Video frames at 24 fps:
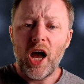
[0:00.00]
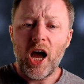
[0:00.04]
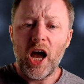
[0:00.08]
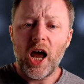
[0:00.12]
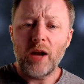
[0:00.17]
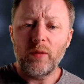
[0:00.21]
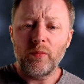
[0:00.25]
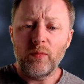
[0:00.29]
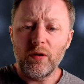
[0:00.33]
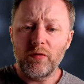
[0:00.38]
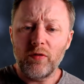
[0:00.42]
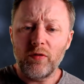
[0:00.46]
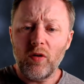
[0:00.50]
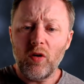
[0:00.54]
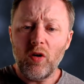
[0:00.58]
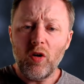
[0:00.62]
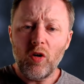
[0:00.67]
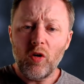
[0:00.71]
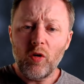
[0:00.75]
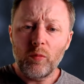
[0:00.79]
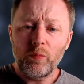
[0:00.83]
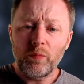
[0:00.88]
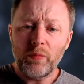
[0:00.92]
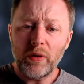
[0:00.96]
and we've
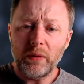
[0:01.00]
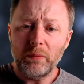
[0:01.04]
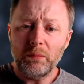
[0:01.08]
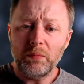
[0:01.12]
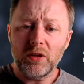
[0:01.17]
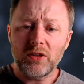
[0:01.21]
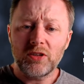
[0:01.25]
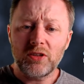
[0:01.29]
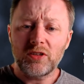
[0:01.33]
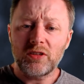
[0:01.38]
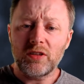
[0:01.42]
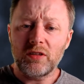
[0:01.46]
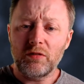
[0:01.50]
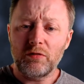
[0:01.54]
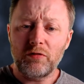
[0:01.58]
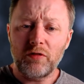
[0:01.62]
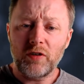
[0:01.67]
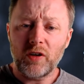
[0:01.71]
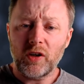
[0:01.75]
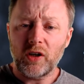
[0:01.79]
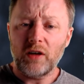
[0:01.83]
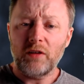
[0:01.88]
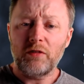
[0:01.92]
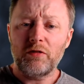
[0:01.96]
all been busting
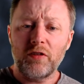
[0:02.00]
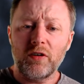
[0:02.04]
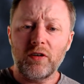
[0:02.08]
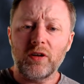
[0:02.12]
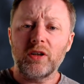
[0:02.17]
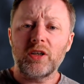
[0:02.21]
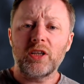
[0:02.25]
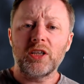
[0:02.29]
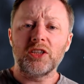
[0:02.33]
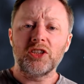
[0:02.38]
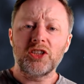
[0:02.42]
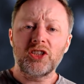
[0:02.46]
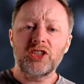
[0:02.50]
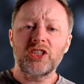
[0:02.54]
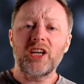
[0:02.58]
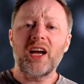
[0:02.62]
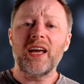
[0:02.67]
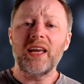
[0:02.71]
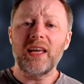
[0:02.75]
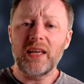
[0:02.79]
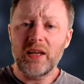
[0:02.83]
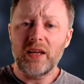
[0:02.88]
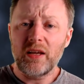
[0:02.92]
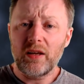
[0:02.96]
for a fucking
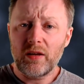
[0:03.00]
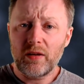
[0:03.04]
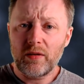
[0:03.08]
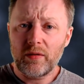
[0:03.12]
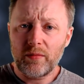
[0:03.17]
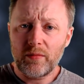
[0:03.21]
shite.